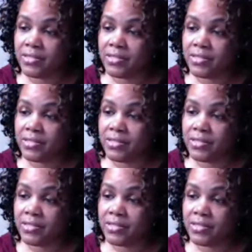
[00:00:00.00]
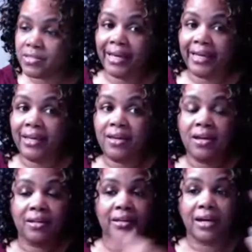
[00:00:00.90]
Because y'all like to play,
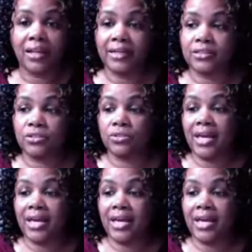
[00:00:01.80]
and then y'all like to